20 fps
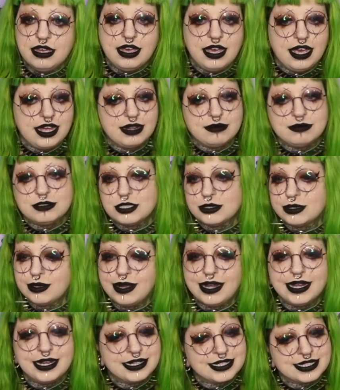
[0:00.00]
and I'm
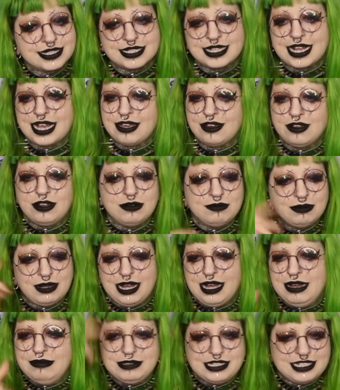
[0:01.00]
trying to stay on but
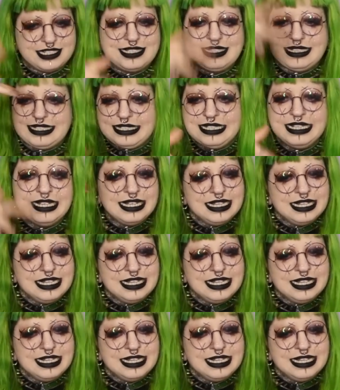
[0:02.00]
I'm just